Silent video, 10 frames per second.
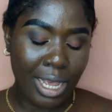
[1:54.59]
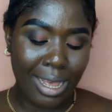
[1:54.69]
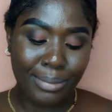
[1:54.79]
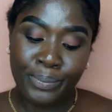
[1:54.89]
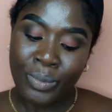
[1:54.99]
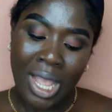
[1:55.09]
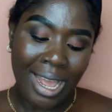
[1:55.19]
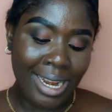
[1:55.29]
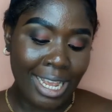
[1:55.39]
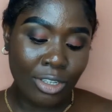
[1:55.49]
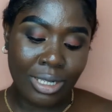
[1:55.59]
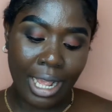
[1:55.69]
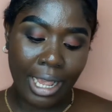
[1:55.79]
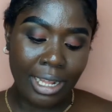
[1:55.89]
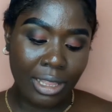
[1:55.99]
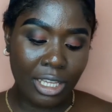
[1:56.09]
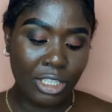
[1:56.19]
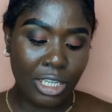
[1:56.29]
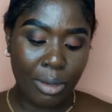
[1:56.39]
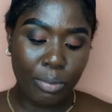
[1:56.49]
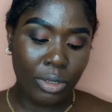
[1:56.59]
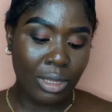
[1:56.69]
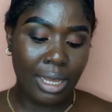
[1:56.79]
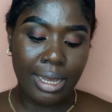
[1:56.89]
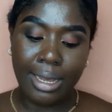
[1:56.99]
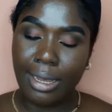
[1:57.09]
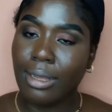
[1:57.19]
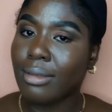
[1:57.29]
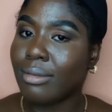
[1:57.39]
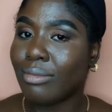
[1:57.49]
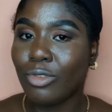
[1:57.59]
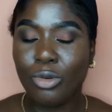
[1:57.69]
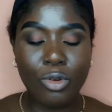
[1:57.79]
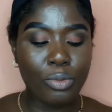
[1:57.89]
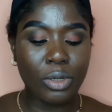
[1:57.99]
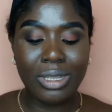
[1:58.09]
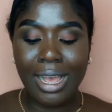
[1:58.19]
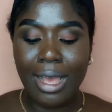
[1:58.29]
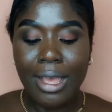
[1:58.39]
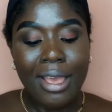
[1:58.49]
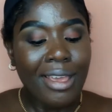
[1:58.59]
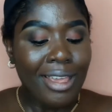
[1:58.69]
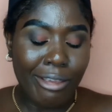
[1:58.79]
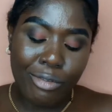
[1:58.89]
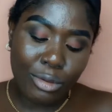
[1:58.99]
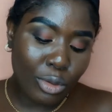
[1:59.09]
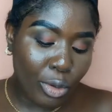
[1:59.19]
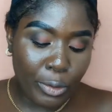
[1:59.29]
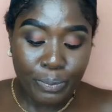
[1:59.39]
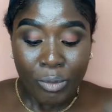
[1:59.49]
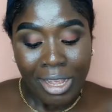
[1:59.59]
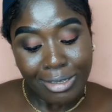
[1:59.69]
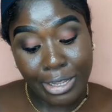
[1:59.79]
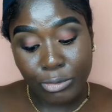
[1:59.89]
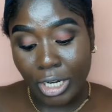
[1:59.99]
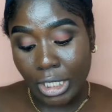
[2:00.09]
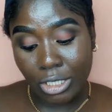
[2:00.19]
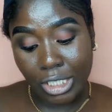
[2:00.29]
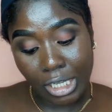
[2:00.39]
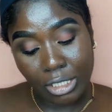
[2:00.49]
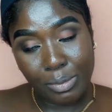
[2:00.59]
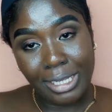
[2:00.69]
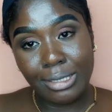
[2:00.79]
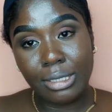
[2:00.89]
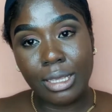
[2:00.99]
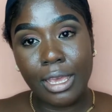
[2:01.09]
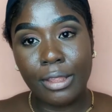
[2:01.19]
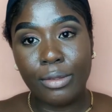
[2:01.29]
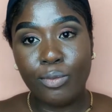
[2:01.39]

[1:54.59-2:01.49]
I, like, I just like anything shea butter, cocoa butter, even though, so I'm trying to change my skin